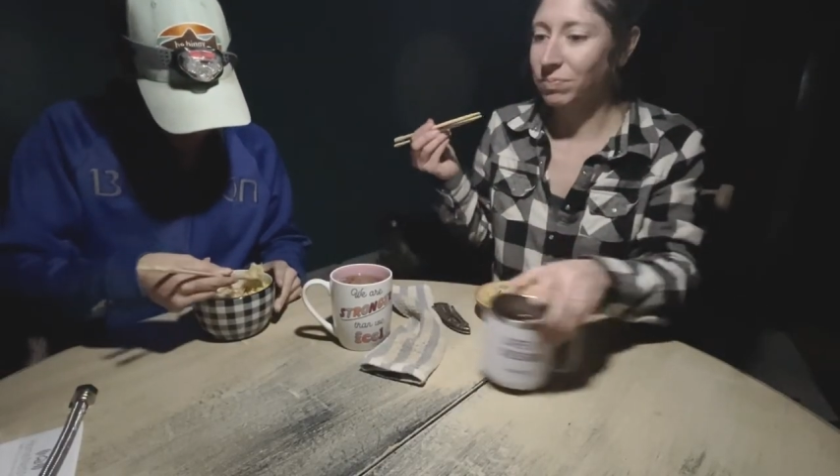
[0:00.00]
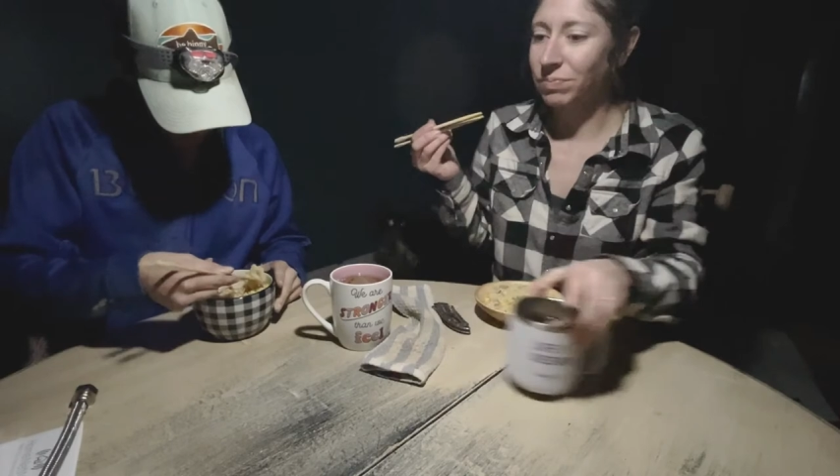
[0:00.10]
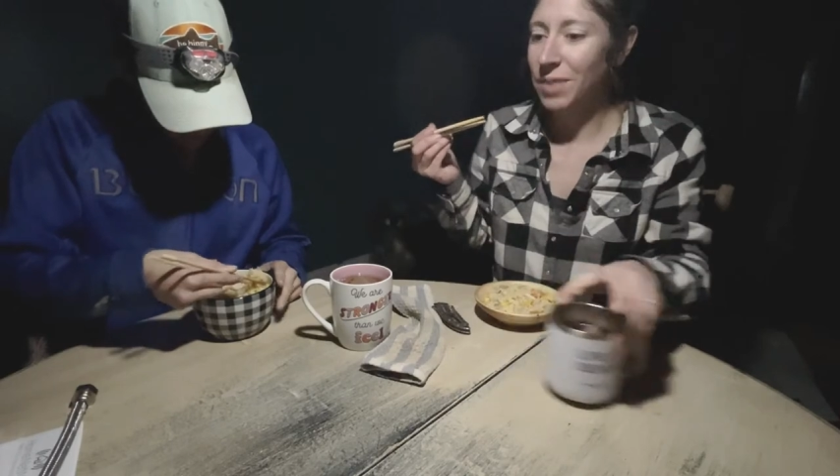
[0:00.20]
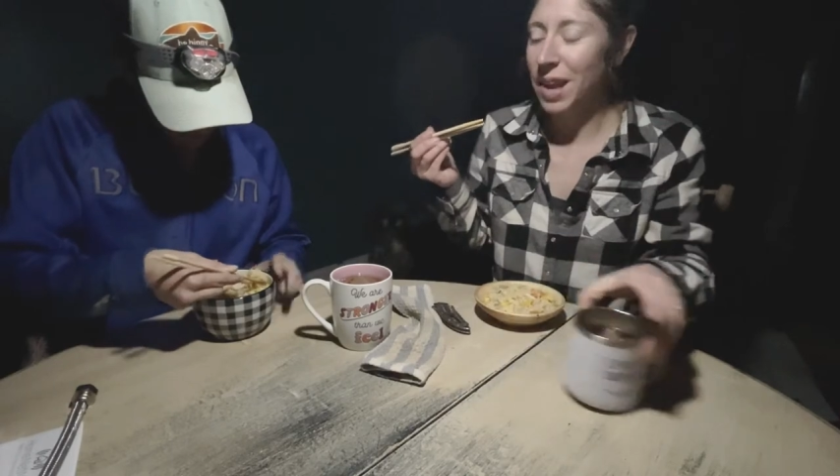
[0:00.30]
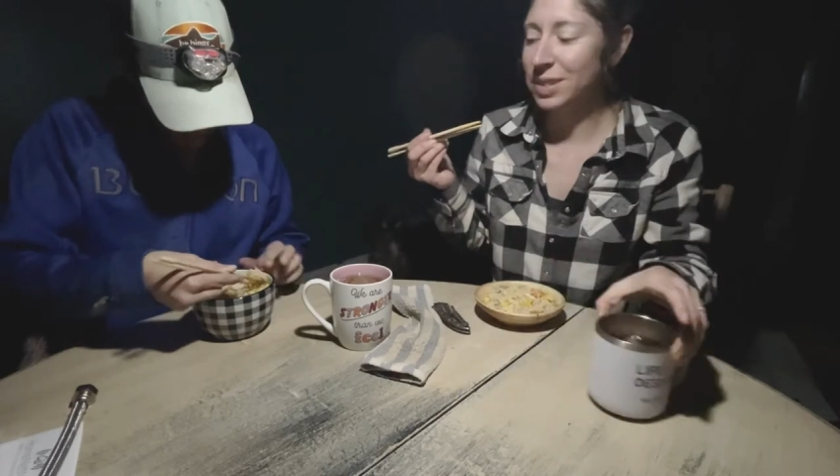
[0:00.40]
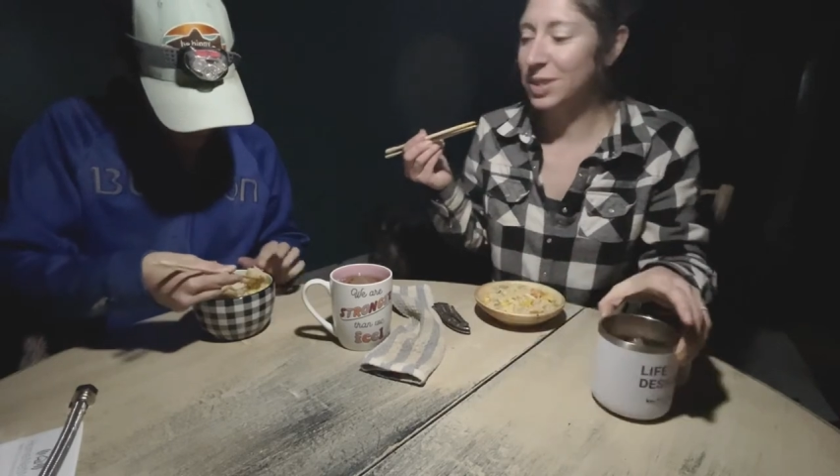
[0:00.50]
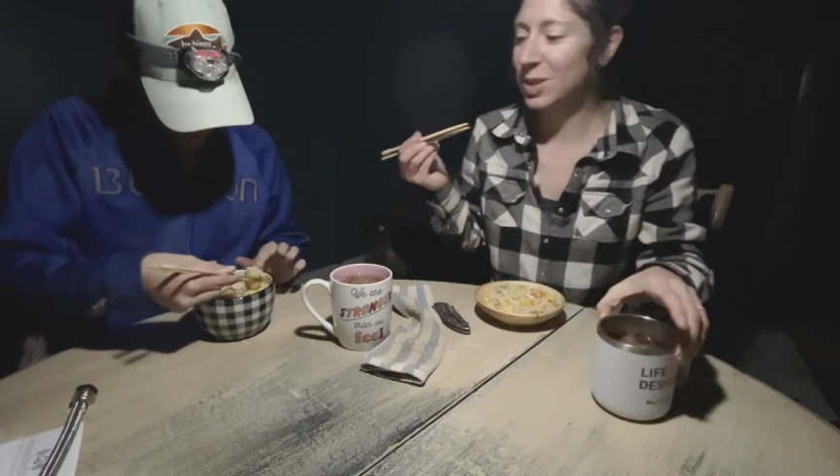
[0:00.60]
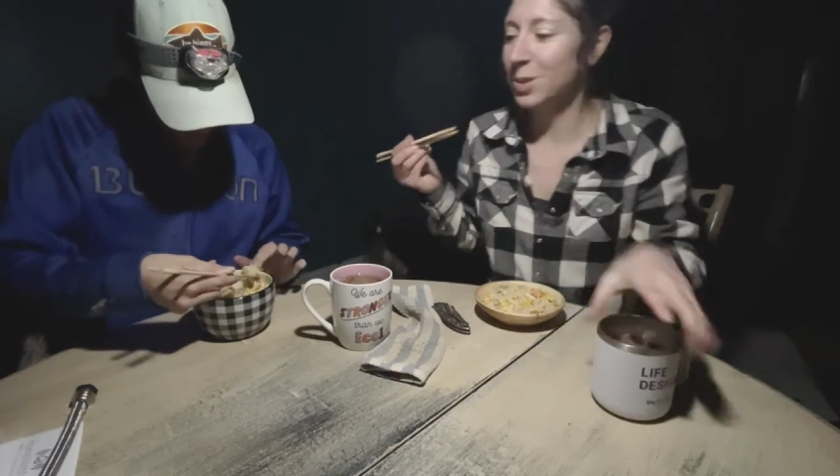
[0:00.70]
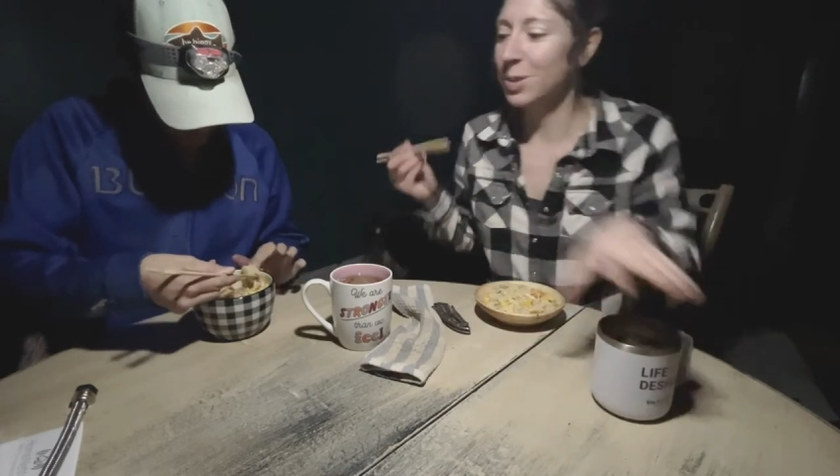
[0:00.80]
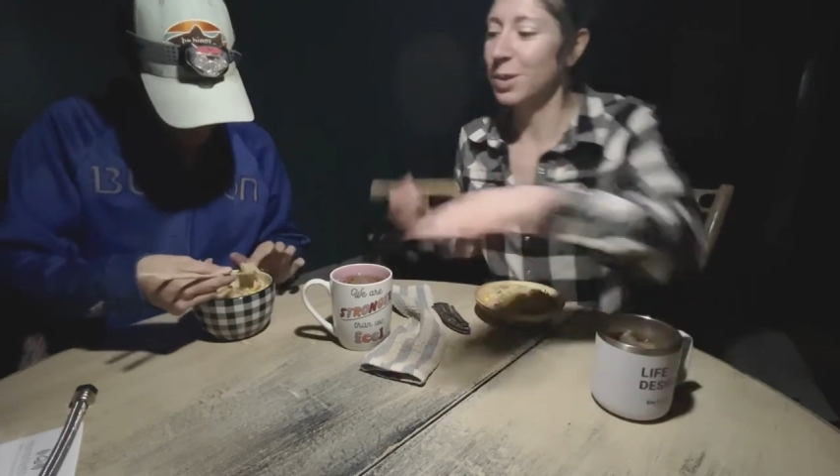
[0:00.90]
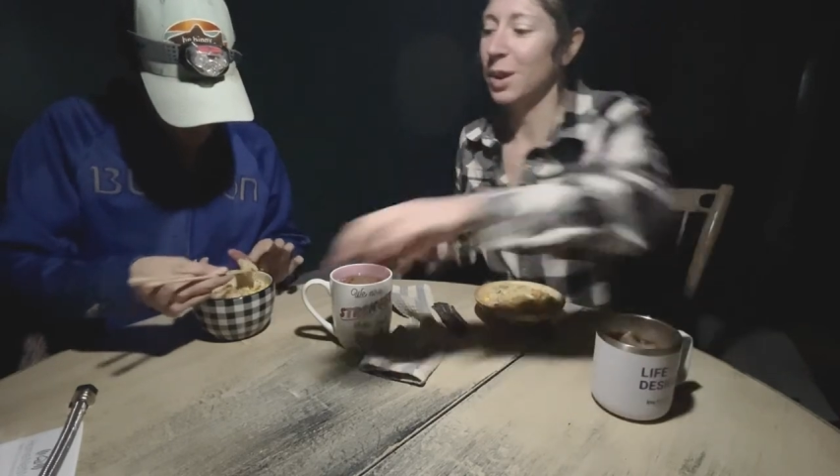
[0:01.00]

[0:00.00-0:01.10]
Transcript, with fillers: next to